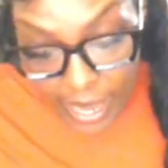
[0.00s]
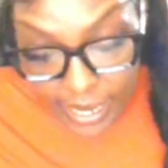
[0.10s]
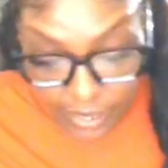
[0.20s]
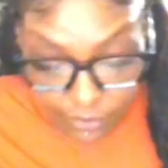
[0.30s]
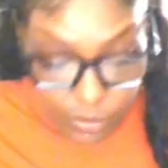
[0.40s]

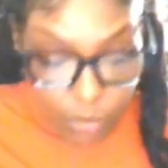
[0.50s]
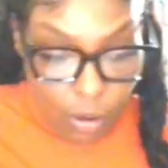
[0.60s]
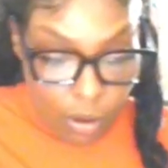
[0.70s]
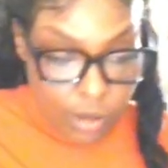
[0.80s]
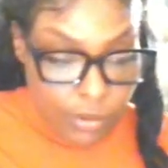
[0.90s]
And if you
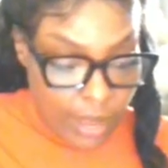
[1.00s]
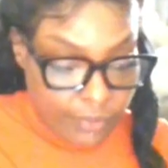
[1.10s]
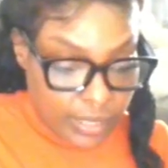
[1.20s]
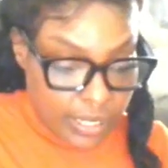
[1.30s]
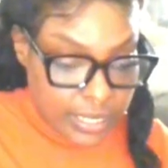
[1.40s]
are, you
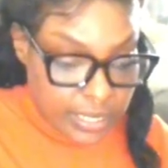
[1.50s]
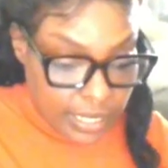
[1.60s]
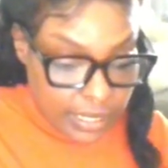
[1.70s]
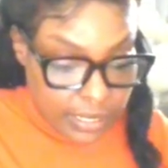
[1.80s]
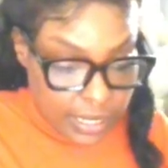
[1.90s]
have to
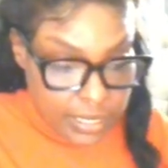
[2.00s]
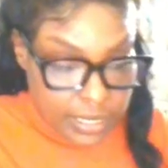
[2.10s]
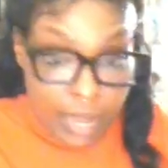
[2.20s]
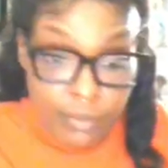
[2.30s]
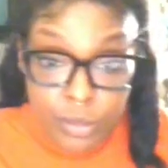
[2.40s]
understand that
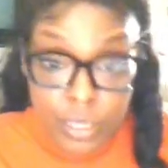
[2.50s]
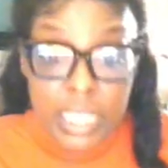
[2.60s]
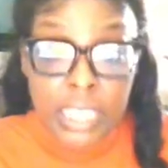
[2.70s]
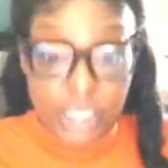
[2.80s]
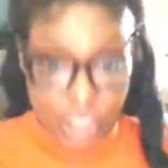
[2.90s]
there's levels to
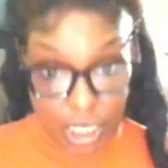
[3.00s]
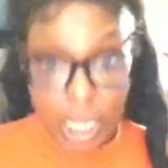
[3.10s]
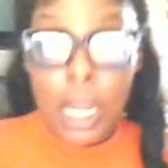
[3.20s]
this.